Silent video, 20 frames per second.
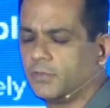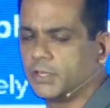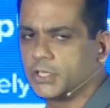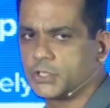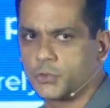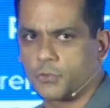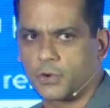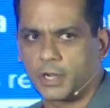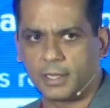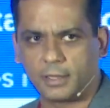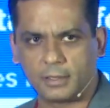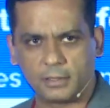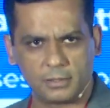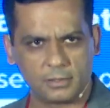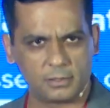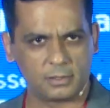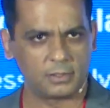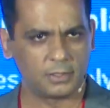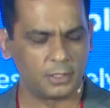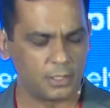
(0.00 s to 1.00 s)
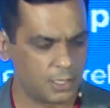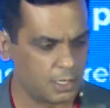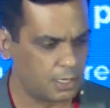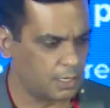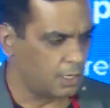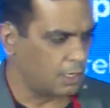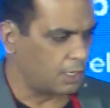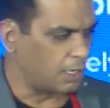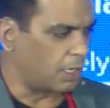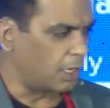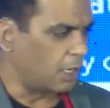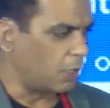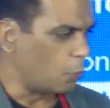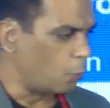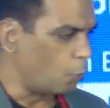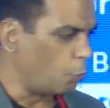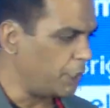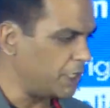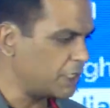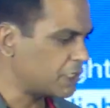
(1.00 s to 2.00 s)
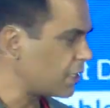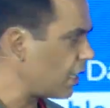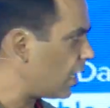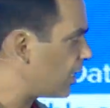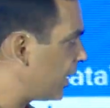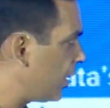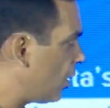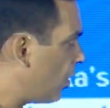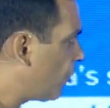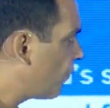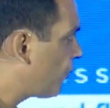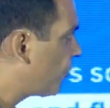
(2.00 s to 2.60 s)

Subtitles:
Israel. We started off